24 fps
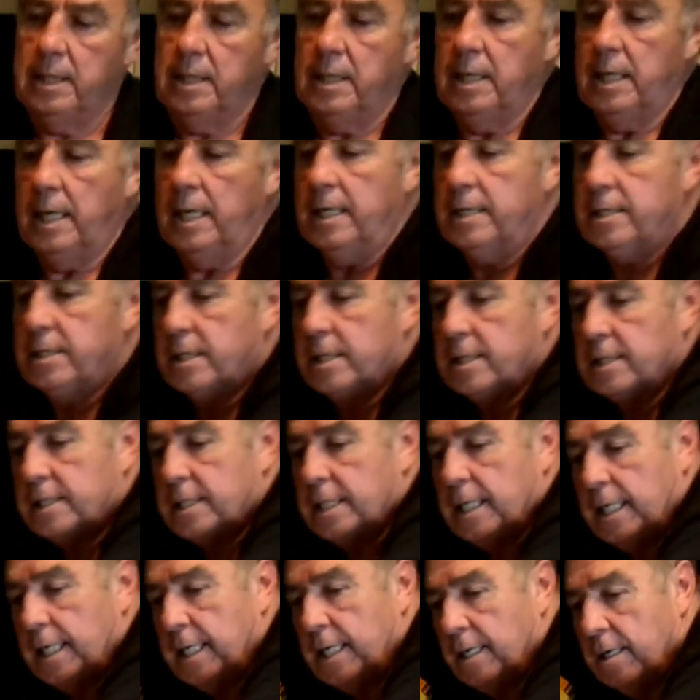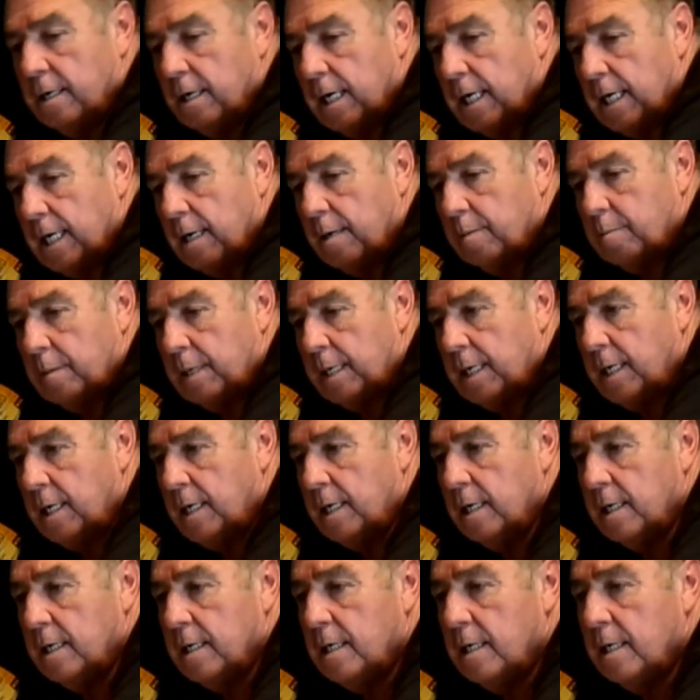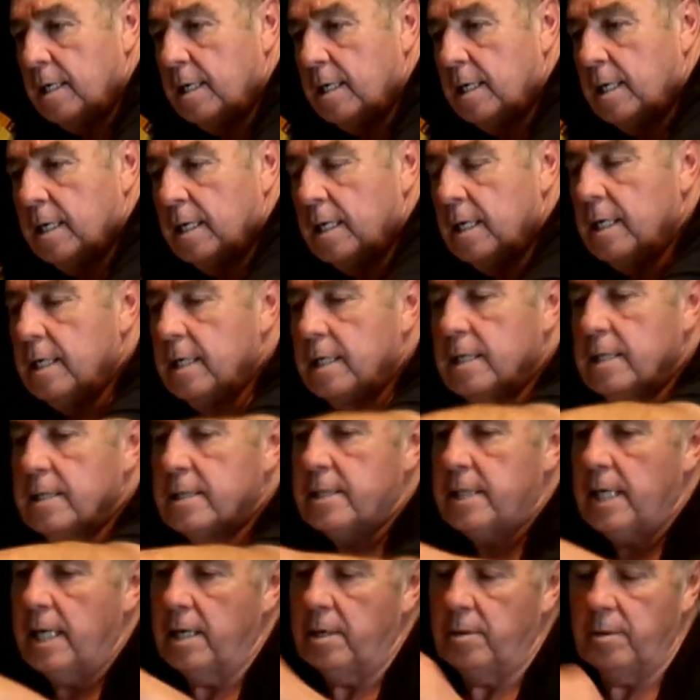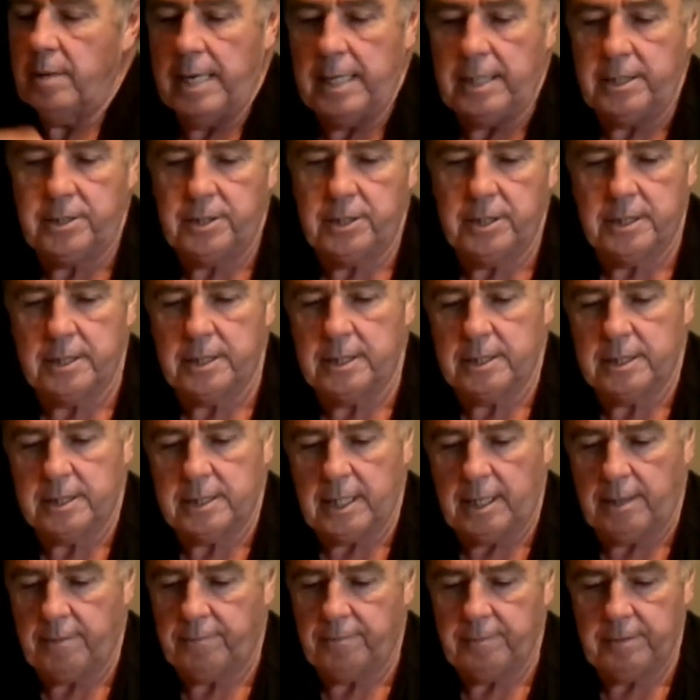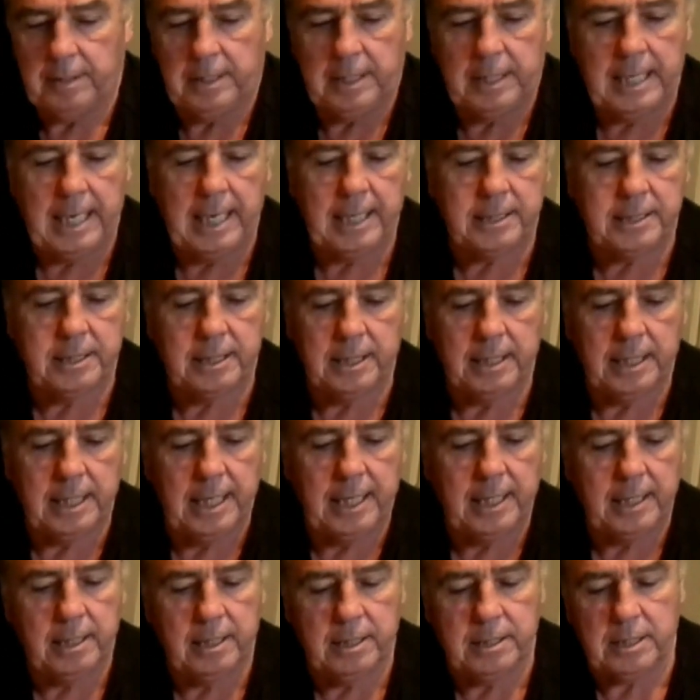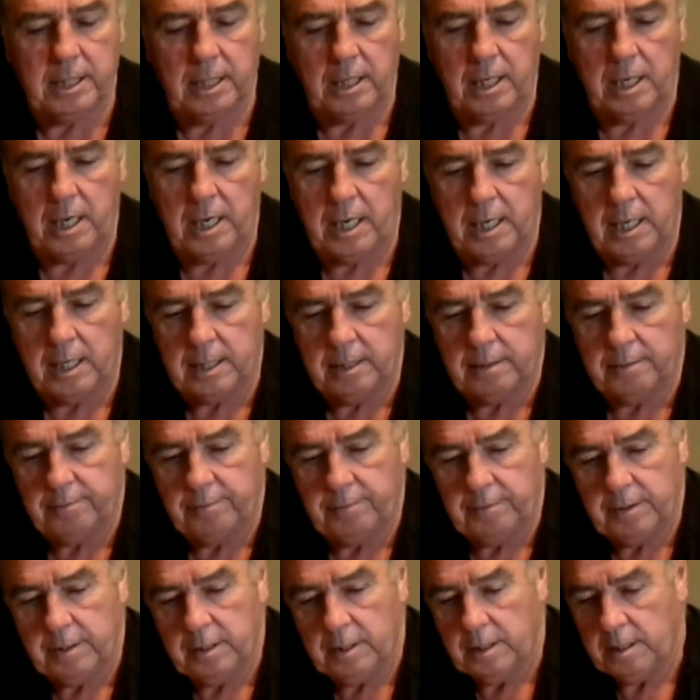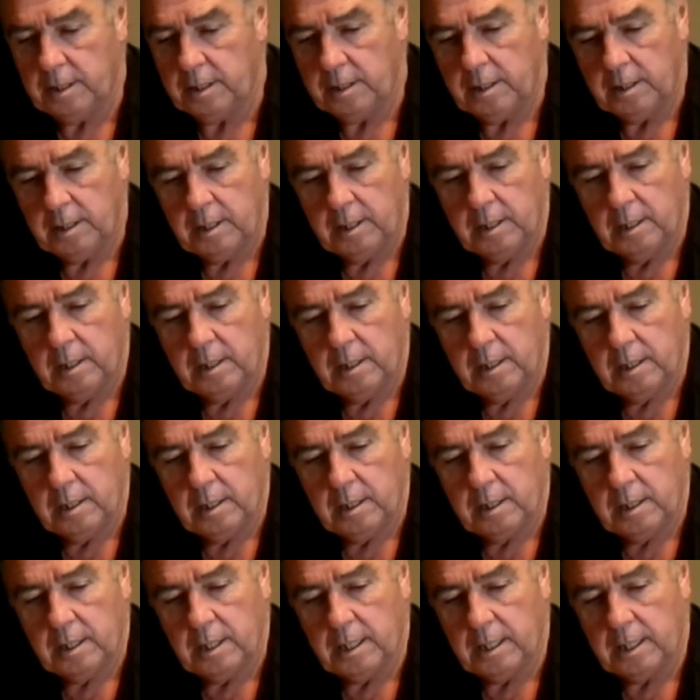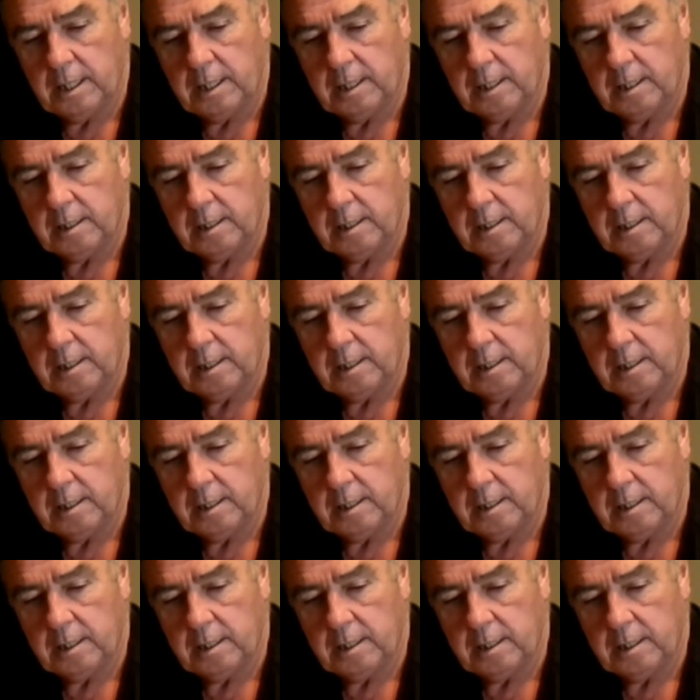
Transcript: as you can see here, I got my set of wrenches and stuff. And that's the thing. There's a lot of uh,